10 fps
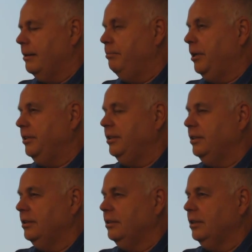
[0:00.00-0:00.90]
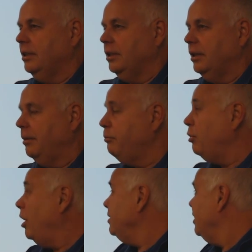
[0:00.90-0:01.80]
combustion
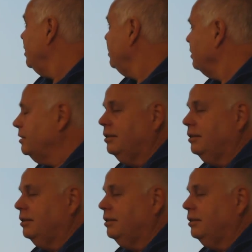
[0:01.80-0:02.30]
process